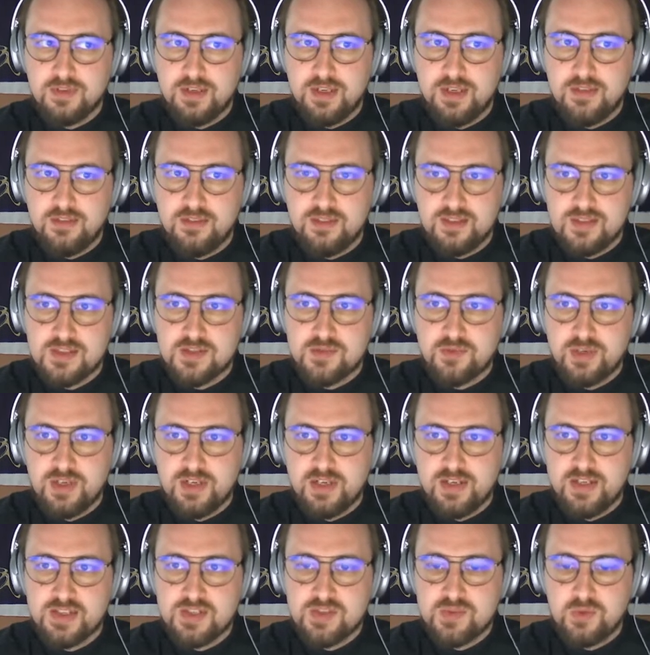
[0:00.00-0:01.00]
and this
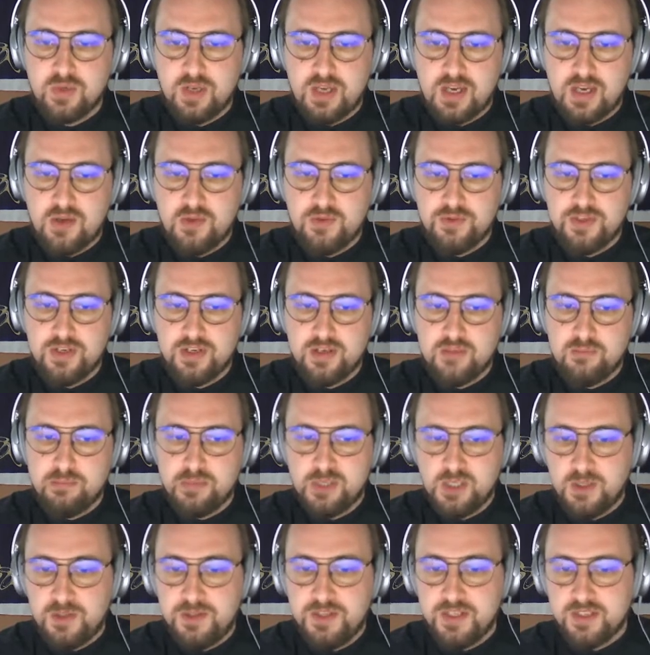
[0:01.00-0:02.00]
relates to how they're
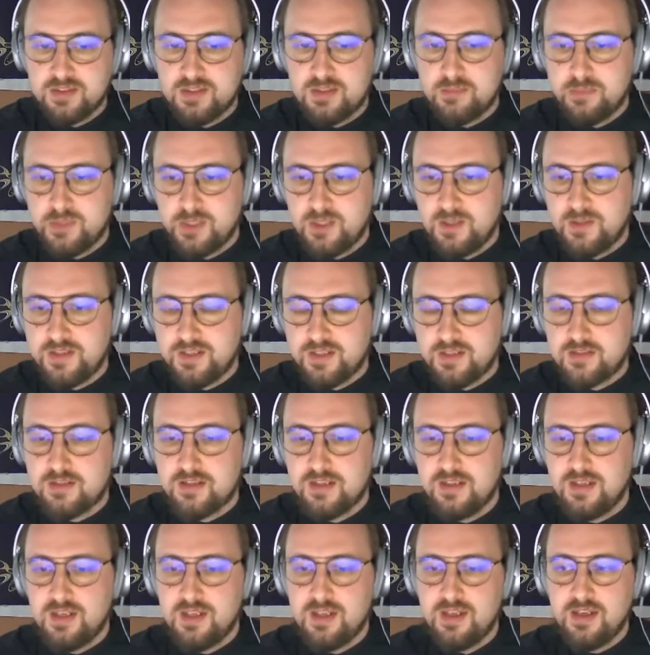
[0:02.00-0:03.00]
building the building
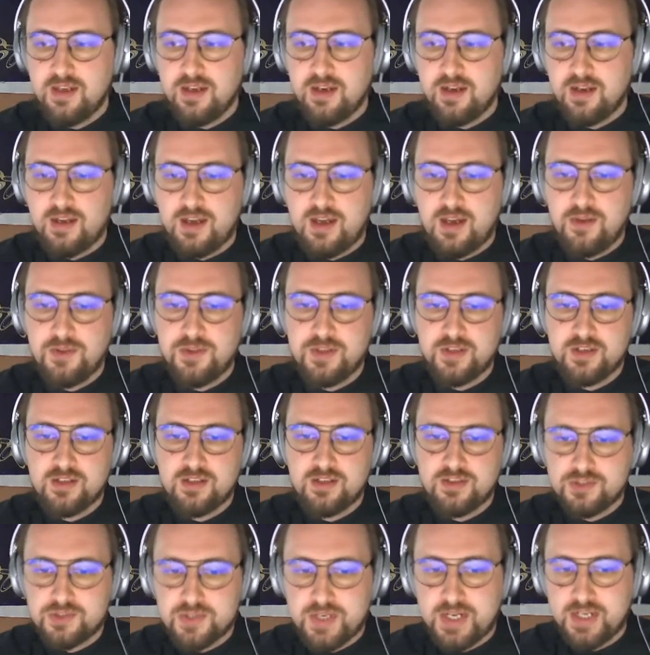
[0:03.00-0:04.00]
and how the
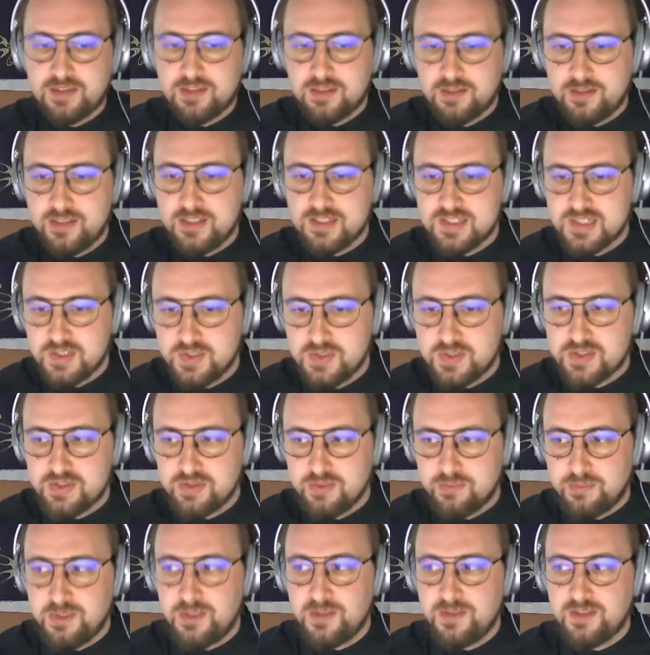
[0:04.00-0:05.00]
contractor is used
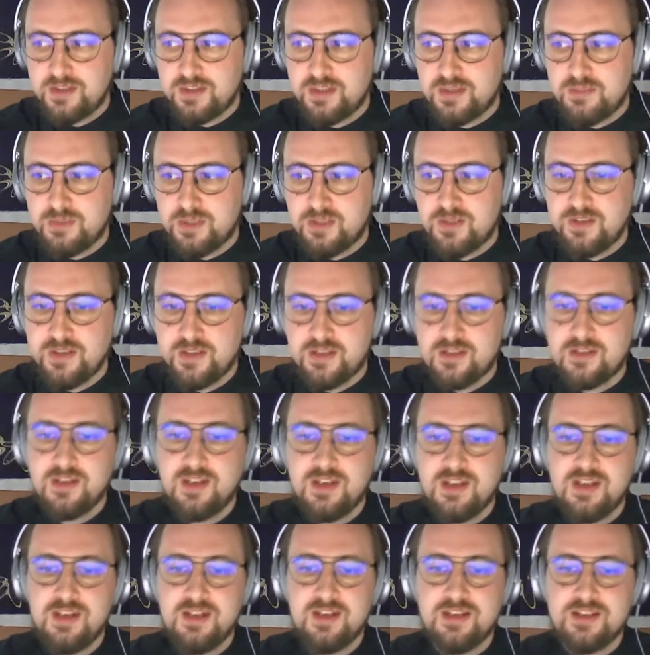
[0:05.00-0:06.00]
to building the building.
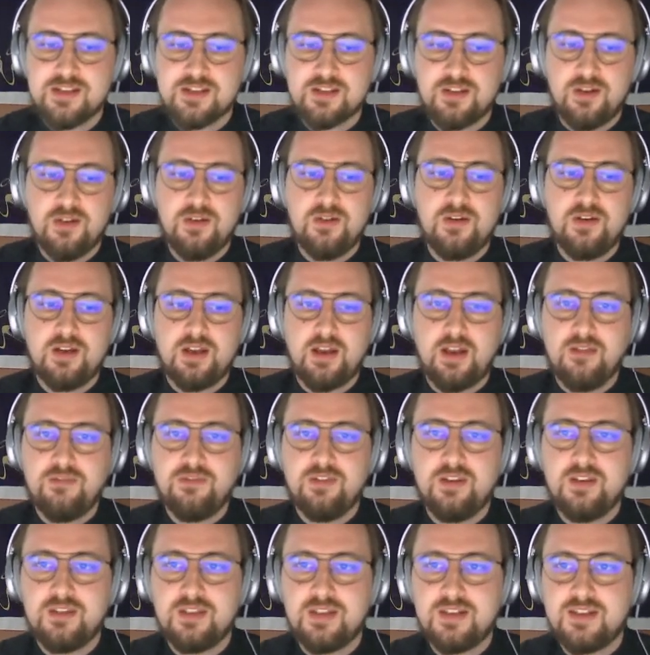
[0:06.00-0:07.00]
So I
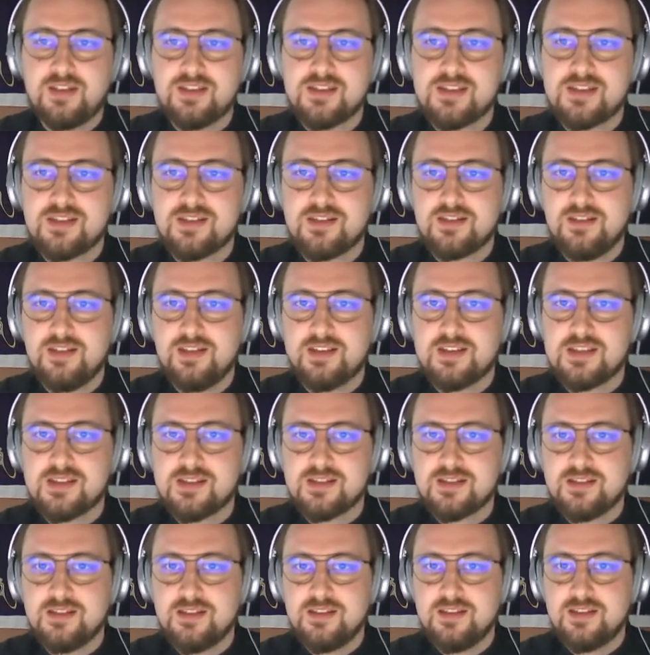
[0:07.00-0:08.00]
think that
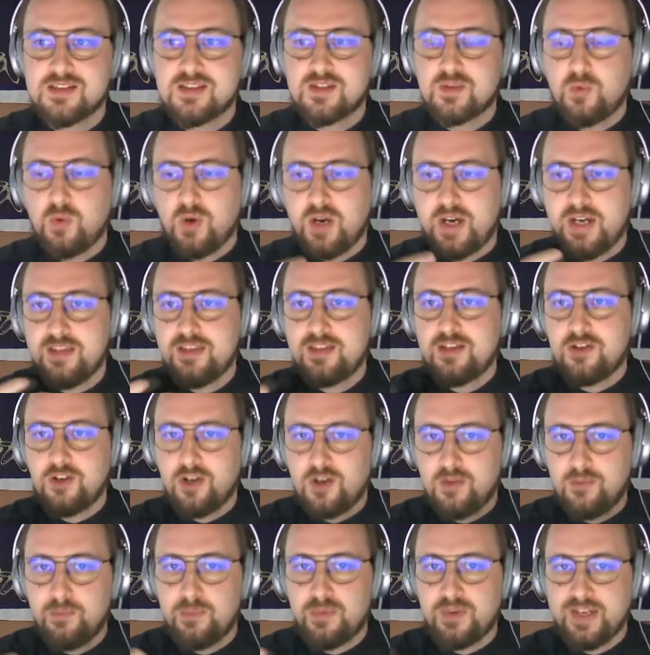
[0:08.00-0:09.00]
it's quite
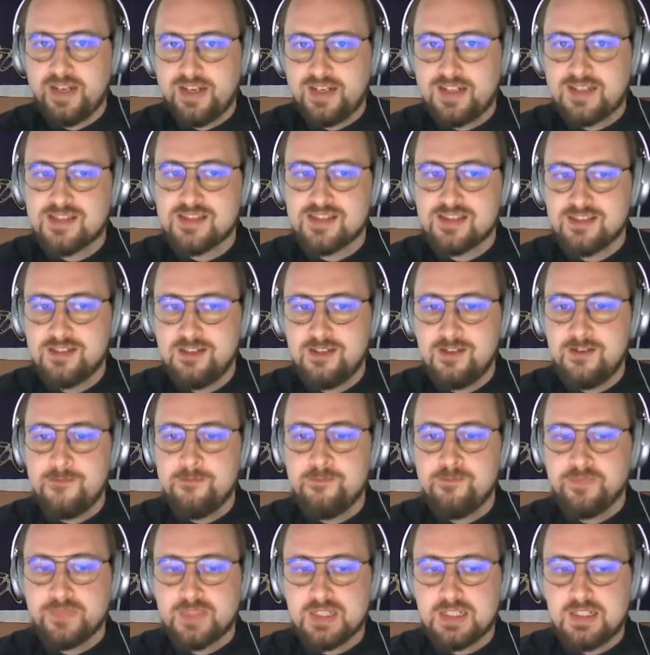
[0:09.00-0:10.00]
complex,
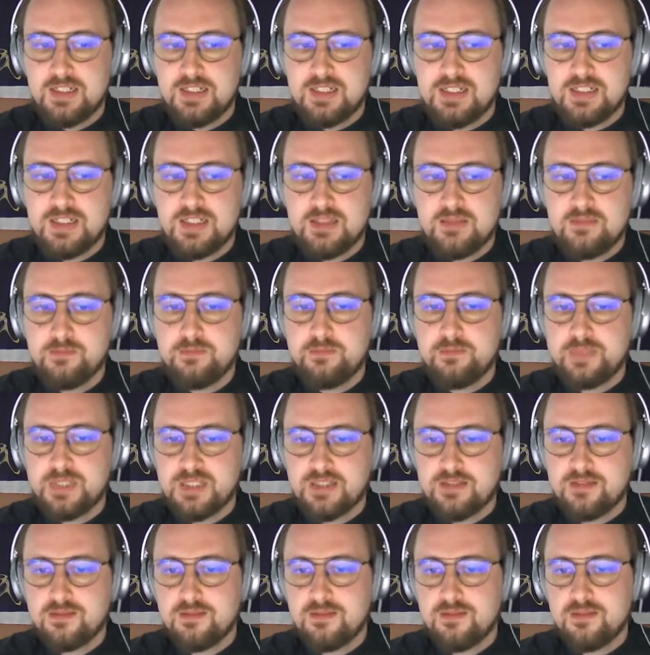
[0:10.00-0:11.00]

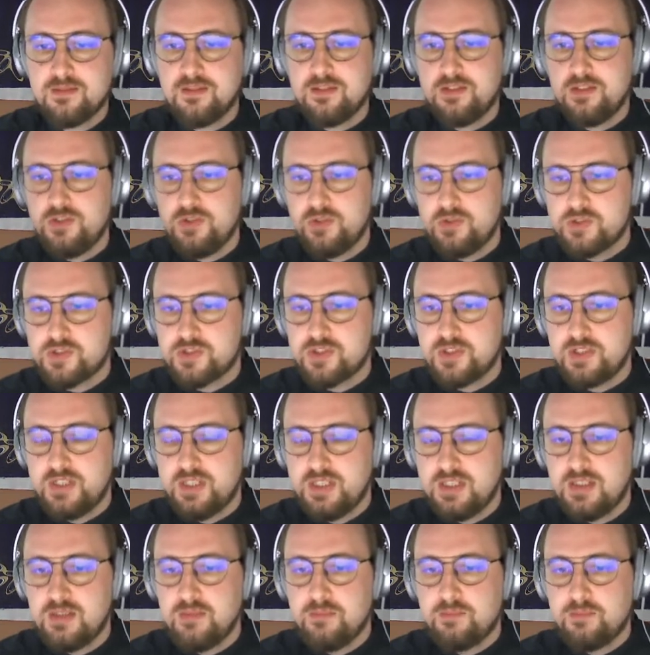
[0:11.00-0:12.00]
but
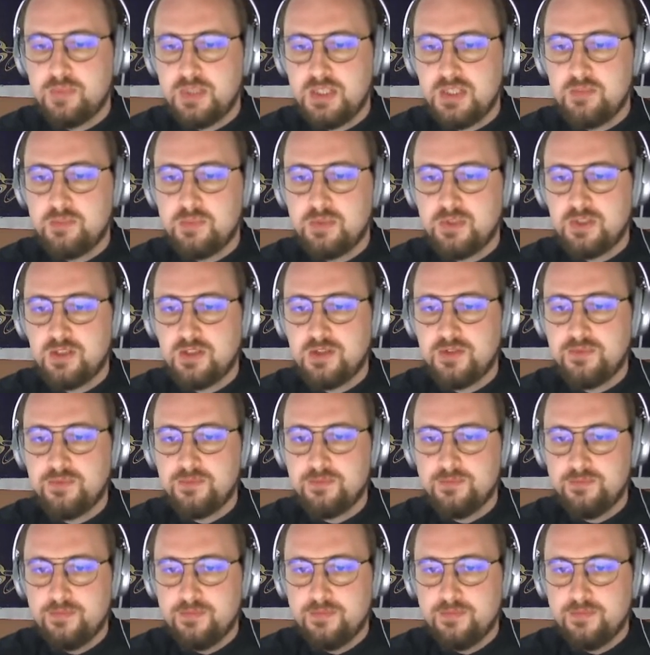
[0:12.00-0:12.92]
usually people